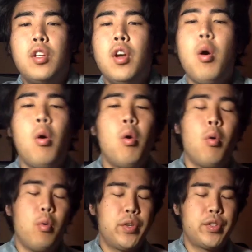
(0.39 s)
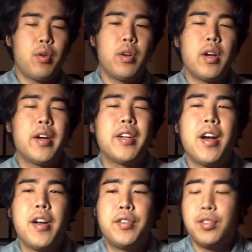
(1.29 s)
Yo, what's going on,
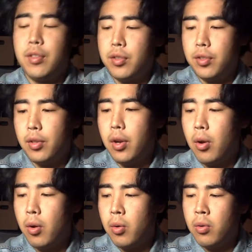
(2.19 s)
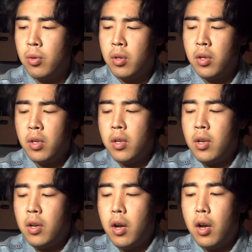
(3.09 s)
guys? So,
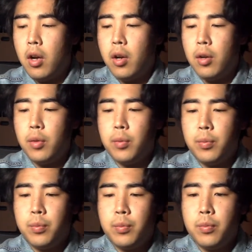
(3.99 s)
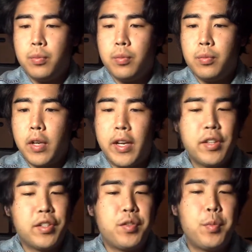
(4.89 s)
I
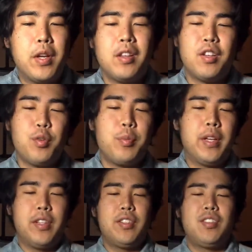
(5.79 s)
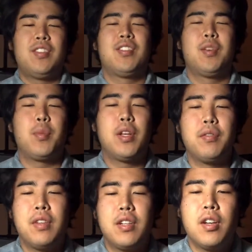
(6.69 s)
guess it's been a little bit since I made a
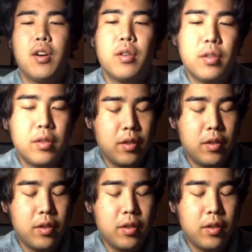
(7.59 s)
video.